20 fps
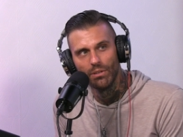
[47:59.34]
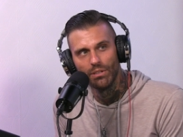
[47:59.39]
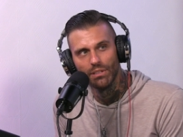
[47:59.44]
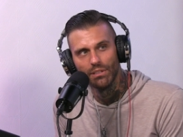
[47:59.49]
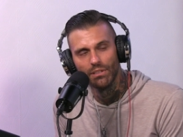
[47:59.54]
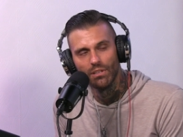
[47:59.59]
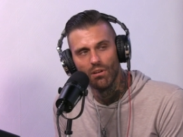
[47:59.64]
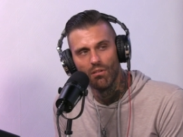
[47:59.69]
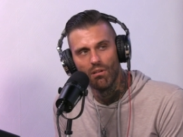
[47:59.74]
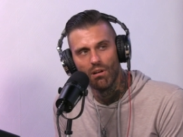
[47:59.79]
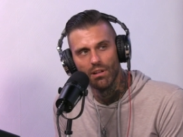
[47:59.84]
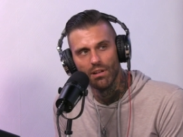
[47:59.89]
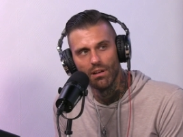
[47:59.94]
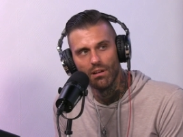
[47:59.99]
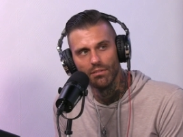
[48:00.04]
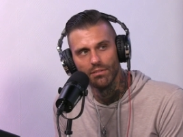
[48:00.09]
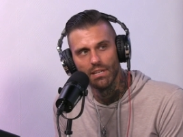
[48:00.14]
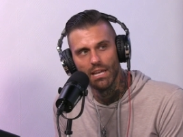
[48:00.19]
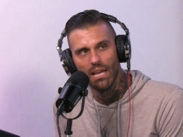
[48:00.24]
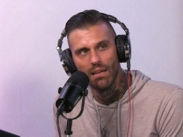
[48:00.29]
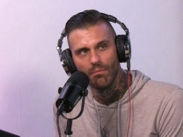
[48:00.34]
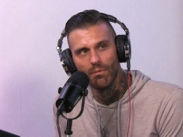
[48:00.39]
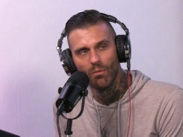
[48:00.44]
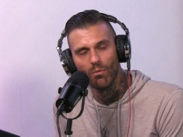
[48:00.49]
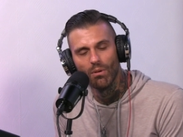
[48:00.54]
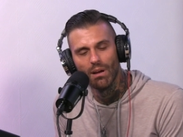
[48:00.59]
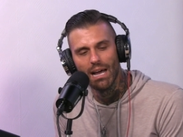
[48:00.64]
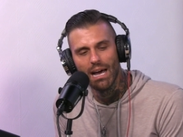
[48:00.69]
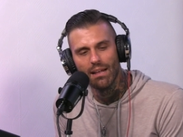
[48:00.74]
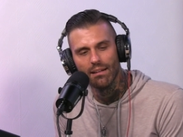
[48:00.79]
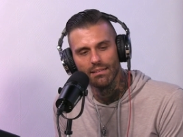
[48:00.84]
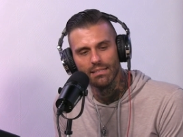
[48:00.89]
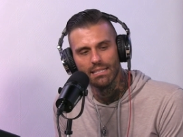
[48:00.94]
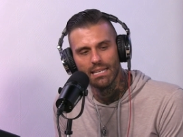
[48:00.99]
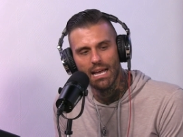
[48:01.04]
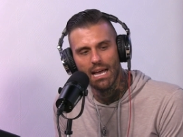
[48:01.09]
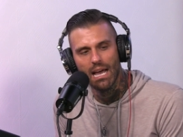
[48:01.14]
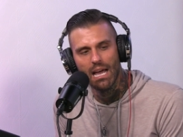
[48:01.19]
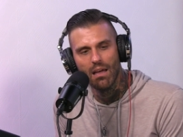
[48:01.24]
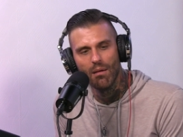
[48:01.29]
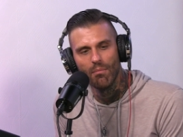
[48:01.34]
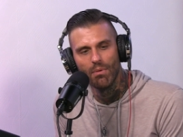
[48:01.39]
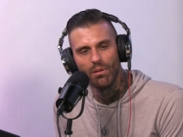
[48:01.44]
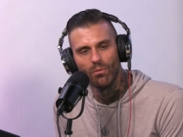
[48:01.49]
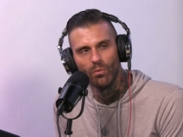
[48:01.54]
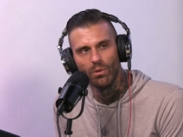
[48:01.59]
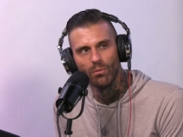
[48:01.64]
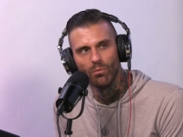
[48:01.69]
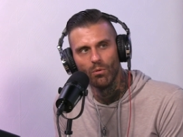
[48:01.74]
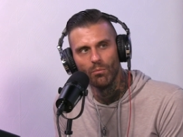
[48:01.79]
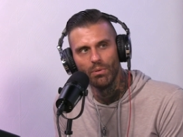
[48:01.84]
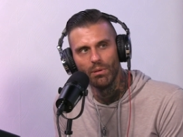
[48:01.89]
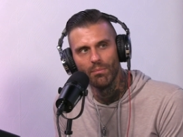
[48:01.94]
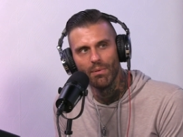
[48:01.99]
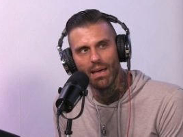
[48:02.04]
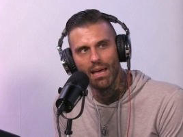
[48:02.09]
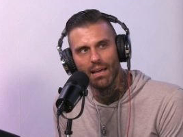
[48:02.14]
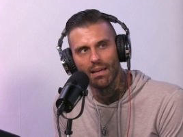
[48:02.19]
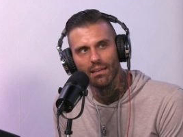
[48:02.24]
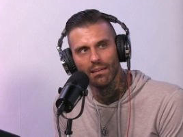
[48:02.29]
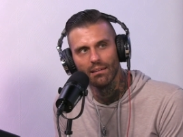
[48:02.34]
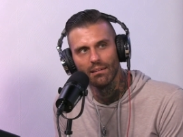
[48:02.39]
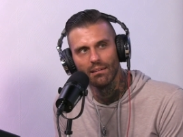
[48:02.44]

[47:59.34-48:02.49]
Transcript: We could go on all day, but we're out of time, and we will be back